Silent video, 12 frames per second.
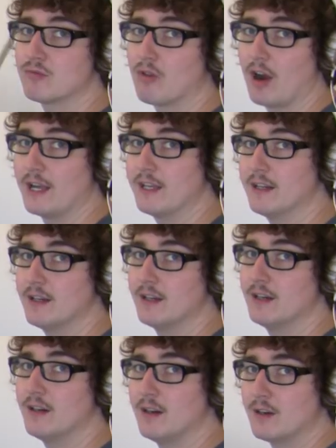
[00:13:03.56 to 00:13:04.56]
right,
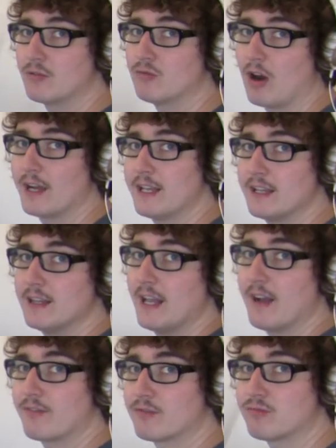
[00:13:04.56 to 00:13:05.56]
right,
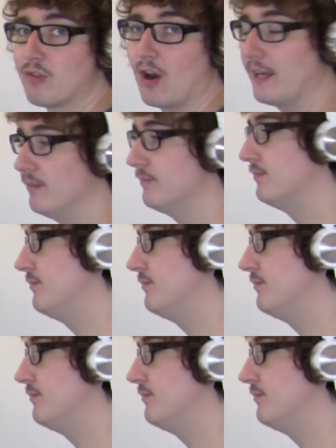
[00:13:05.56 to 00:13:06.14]
left, right.